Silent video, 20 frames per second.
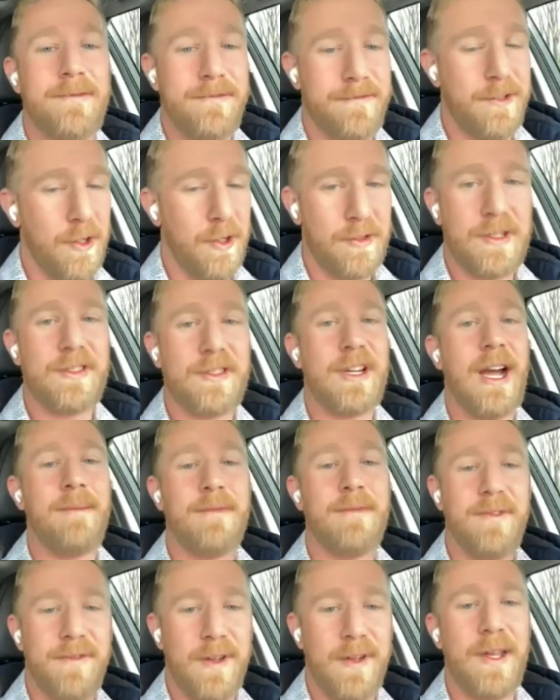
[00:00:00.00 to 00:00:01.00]
took the
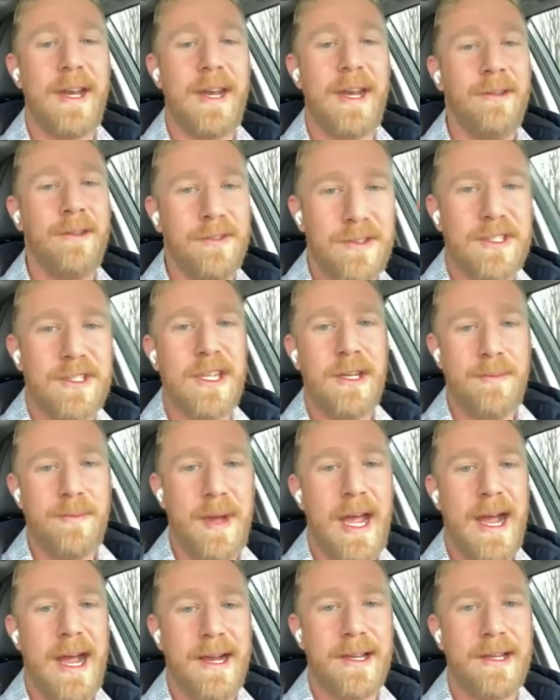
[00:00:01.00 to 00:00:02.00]
time to fill it out and send it
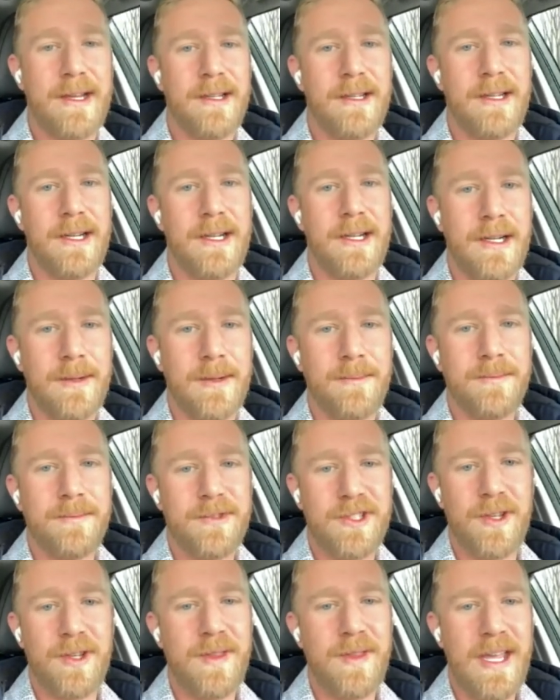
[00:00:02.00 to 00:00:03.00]
back.
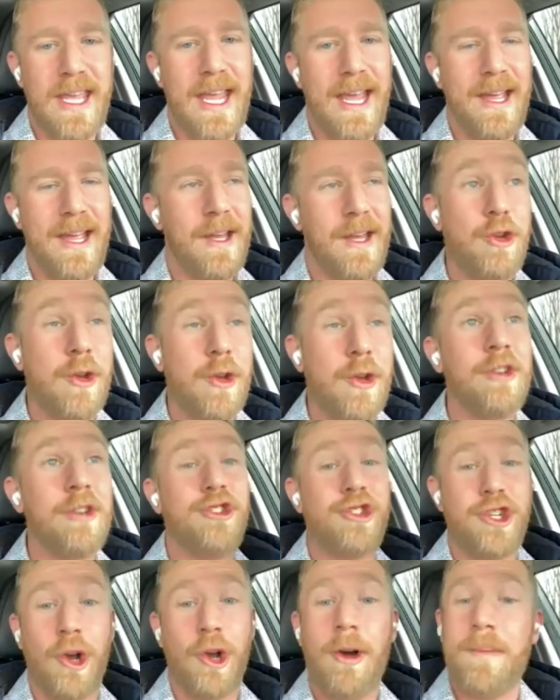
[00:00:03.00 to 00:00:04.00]
So they can't, and you can
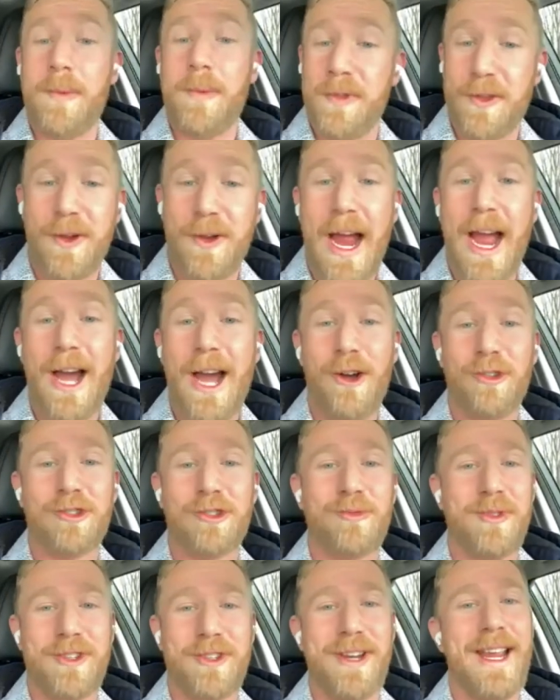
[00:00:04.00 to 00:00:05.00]
show up at their
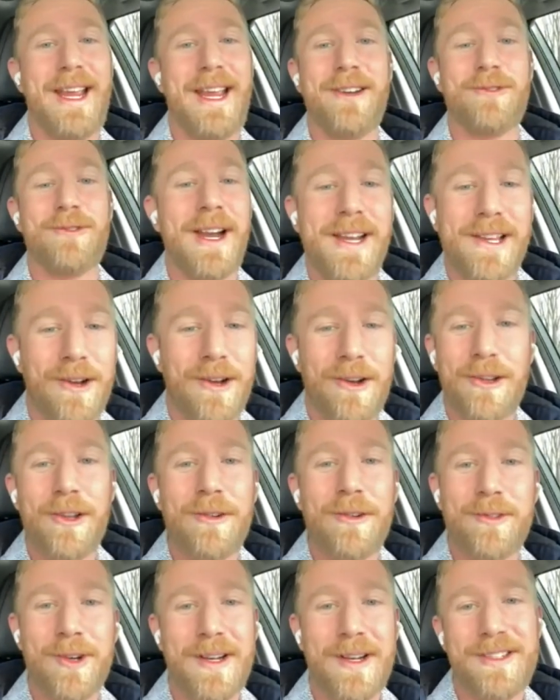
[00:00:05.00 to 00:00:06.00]
house with their handwriting all
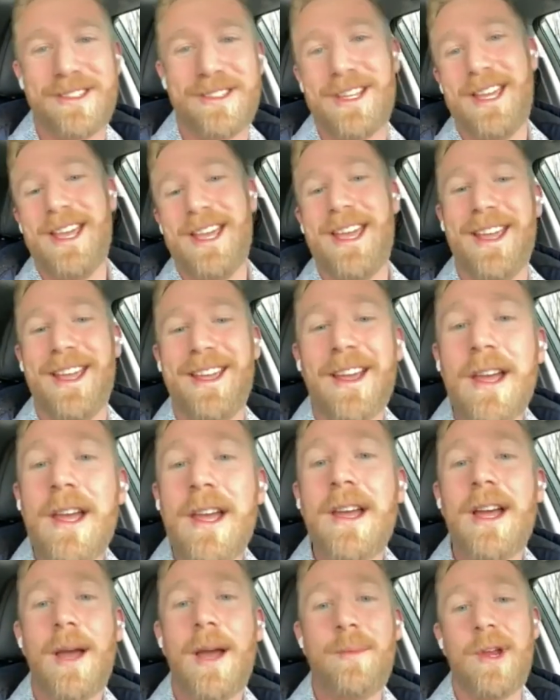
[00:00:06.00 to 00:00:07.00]
over it and say, hey,
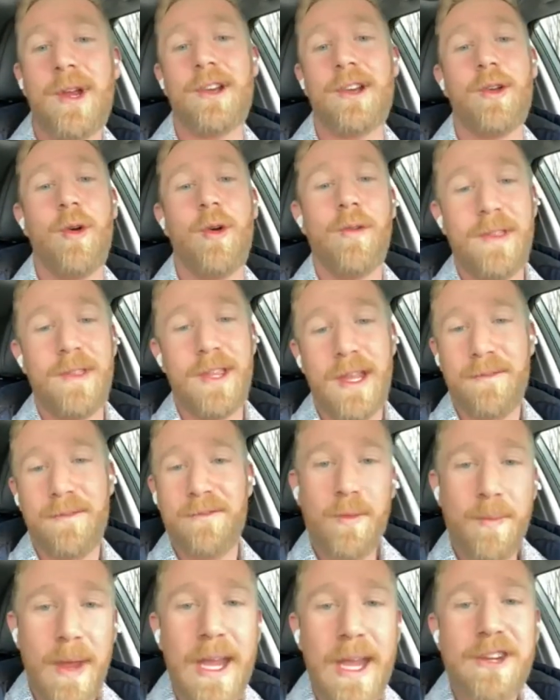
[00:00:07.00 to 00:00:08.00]
I'm here to go over the
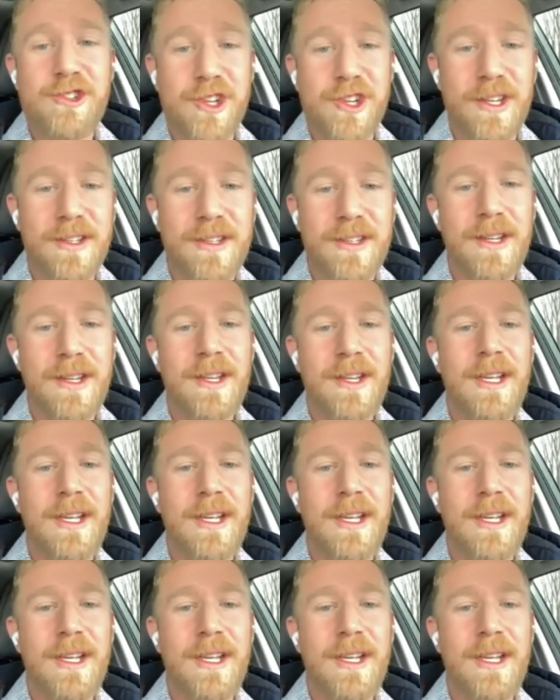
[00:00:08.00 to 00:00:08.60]
information